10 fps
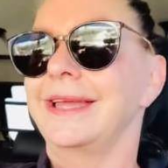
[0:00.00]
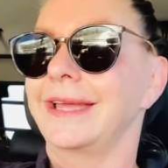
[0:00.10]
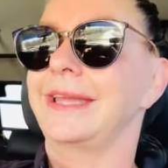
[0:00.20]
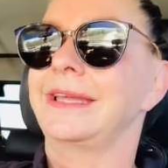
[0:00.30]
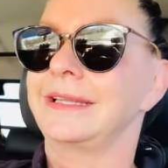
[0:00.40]

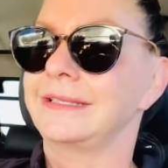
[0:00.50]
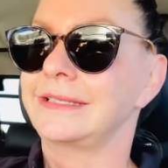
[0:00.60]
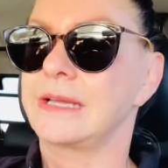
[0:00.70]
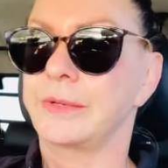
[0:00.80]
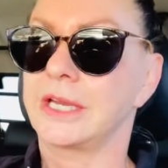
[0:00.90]
And
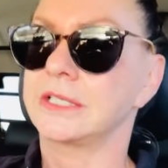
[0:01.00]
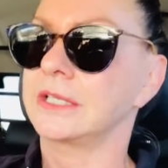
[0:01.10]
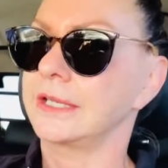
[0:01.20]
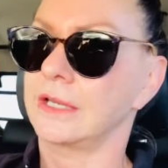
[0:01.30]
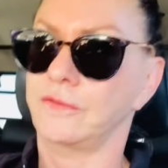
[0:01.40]
because
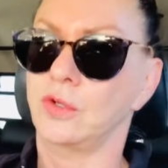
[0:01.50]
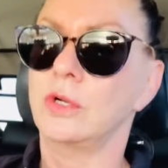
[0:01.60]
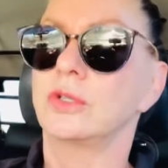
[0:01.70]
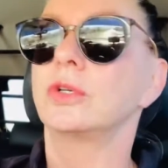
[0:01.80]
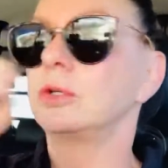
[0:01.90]
like if you
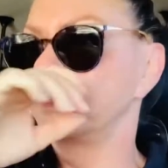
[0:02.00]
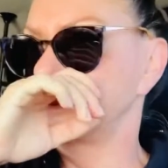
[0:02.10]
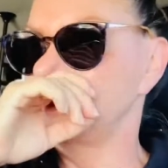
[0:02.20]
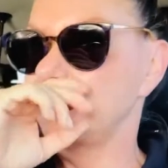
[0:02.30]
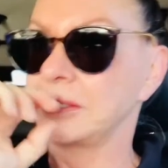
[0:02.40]
go to Whole
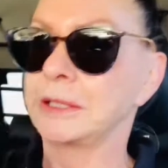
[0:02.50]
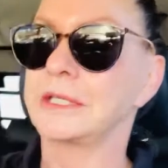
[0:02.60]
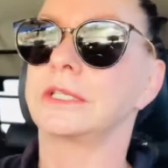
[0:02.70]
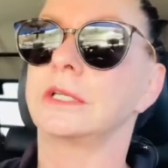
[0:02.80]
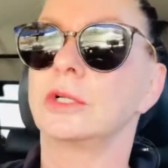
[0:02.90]
Foods and you
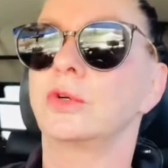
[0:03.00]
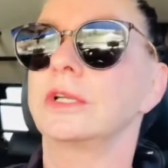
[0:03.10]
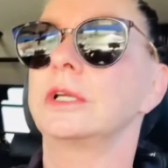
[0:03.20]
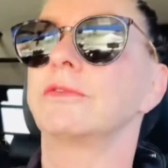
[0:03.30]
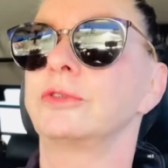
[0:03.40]
see
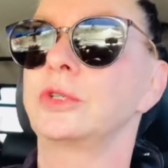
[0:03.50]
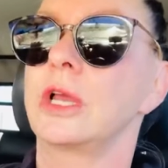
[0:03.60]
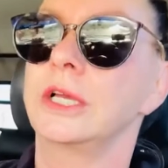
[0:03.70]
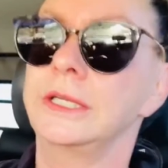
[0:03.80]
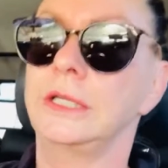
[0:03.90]
locally grown
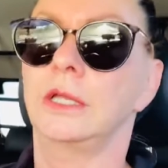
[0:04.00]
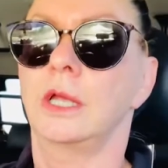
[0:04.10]
honey,